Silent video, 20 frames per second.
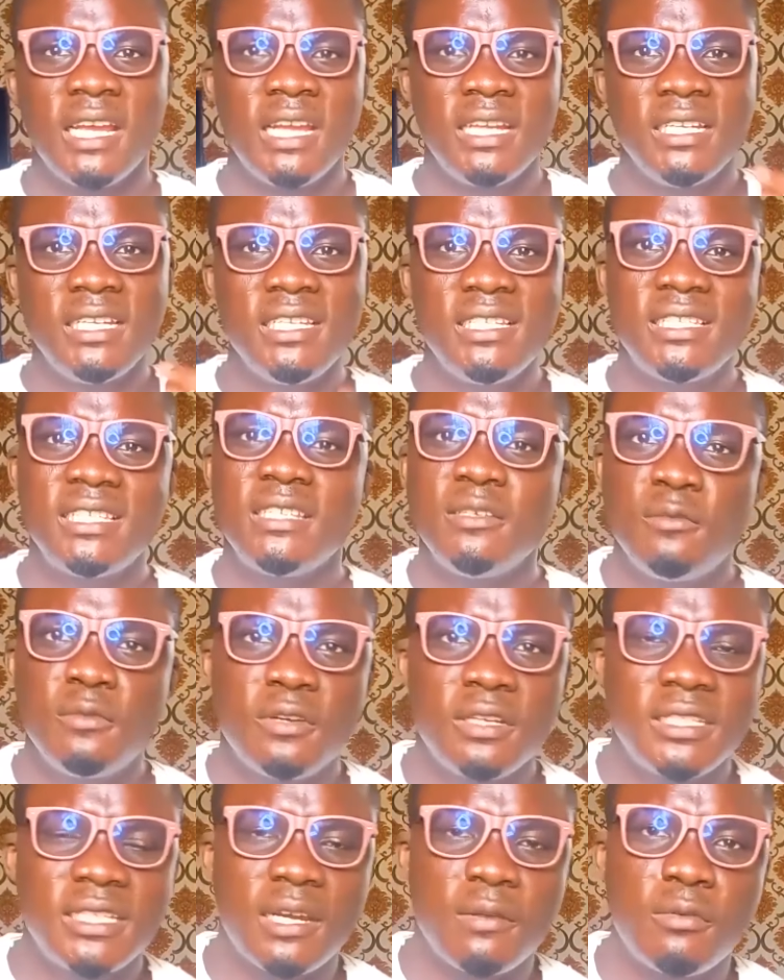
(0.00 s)
These
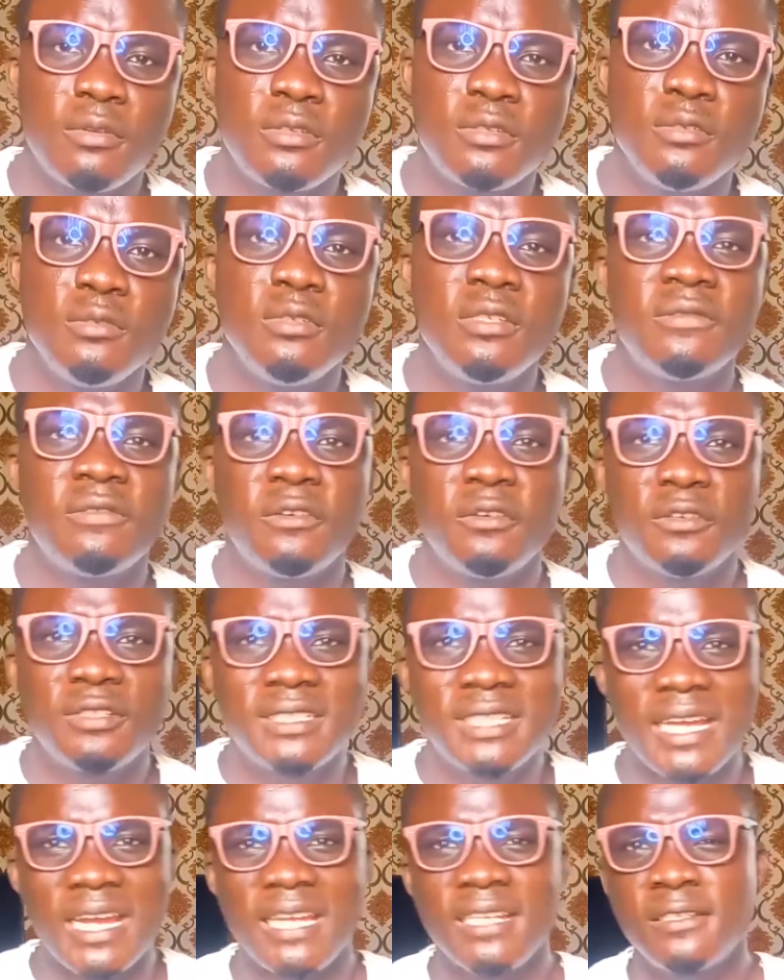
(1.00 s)
keywords are what you use for your
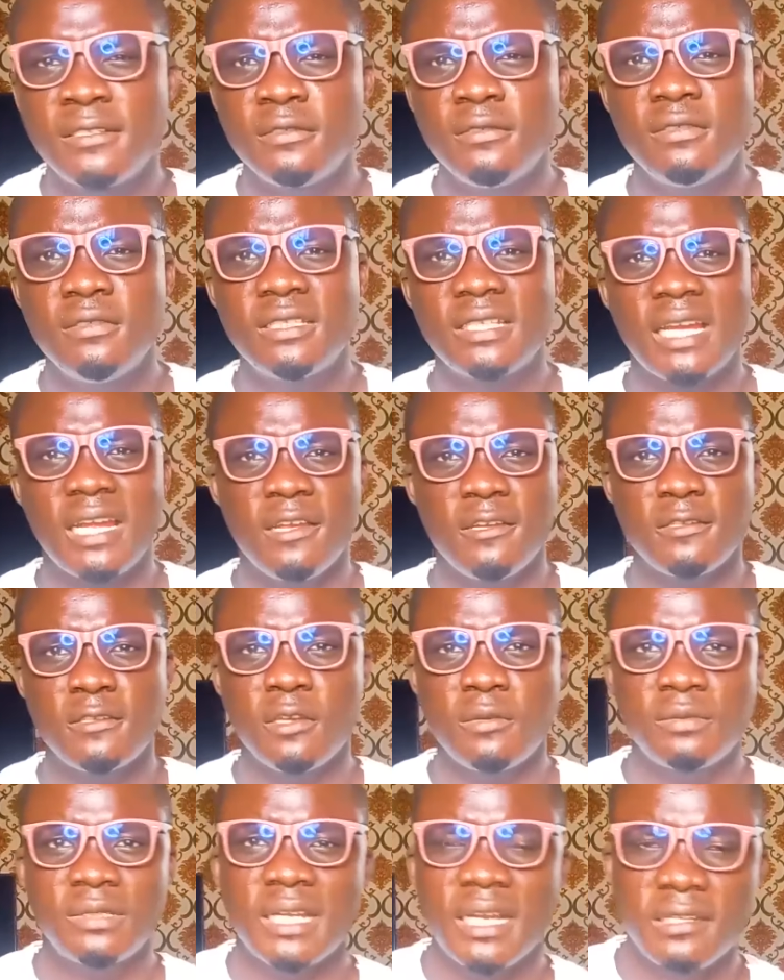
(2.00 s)
titles and your
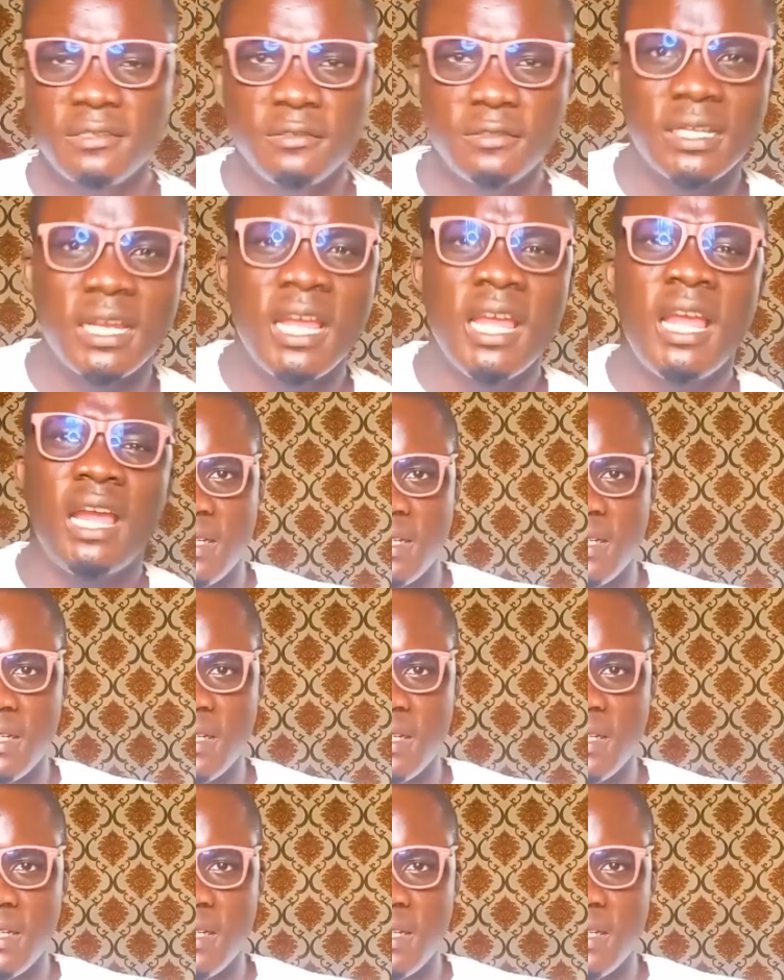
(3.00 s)
subtitles.